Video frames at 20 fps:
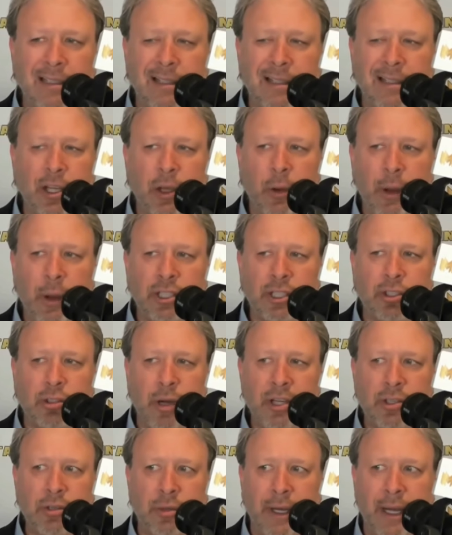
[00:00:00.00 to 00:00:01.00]
The U.S.
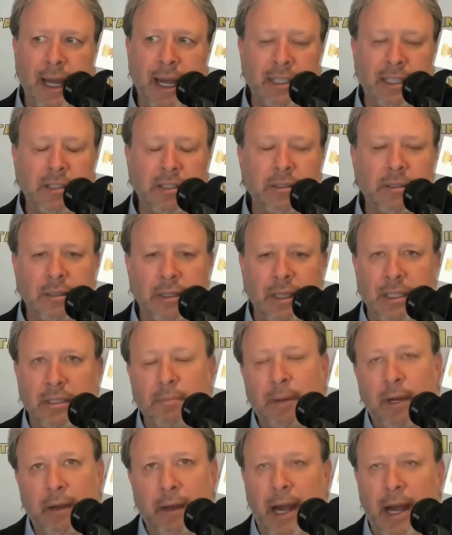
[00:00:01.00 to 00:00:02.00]
Treasury has these
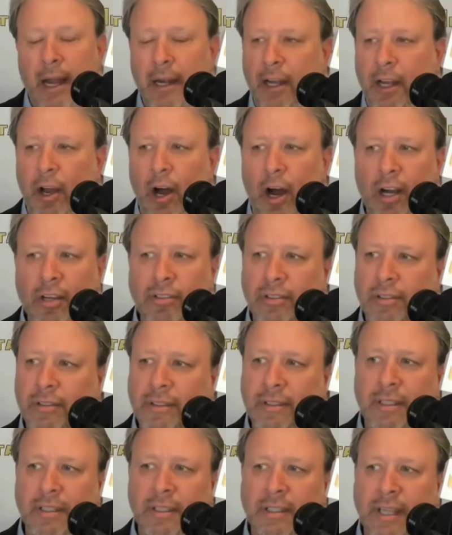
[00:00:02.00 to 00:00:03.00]
periodic
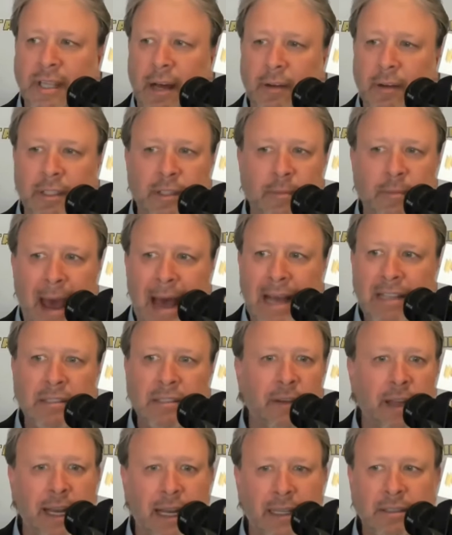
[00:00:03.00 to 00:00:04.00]
auctions to sell its
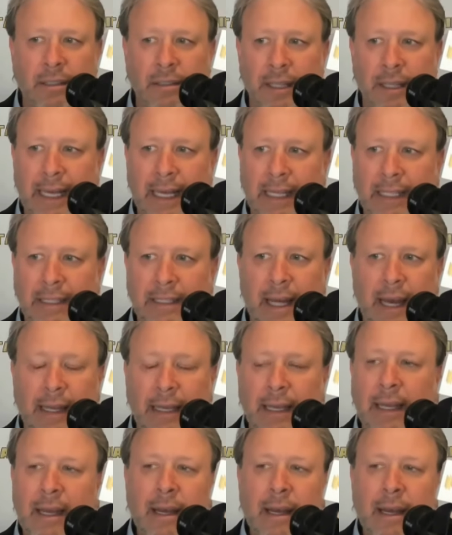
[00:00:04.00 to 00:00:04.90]
massive and escalating debt.